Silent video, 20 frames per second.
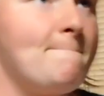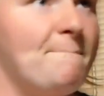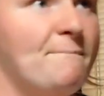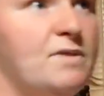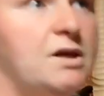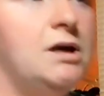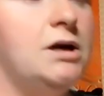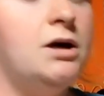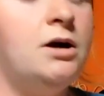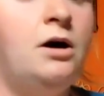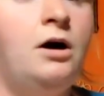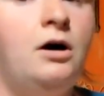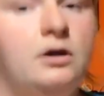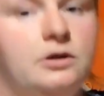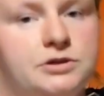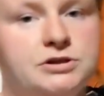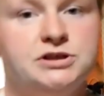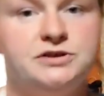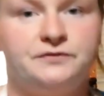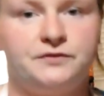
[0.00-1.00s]
It
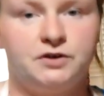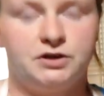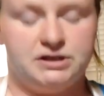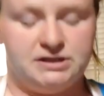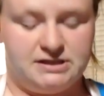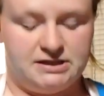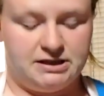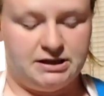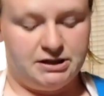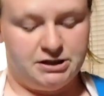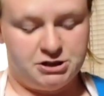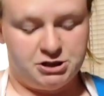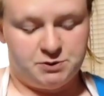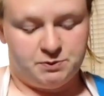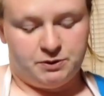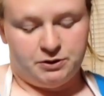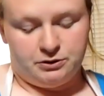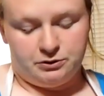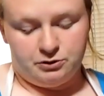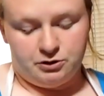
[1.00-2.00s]
calls for a
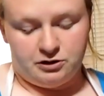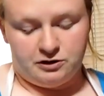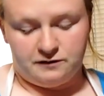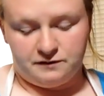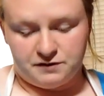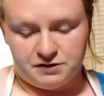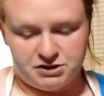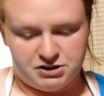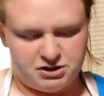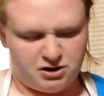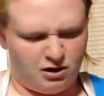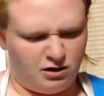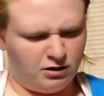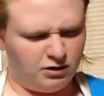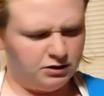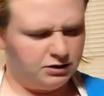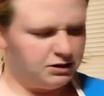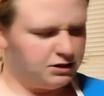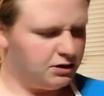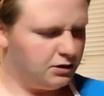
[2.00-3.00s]
teaspoon of
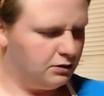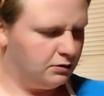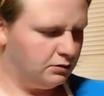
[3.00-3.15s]
salt.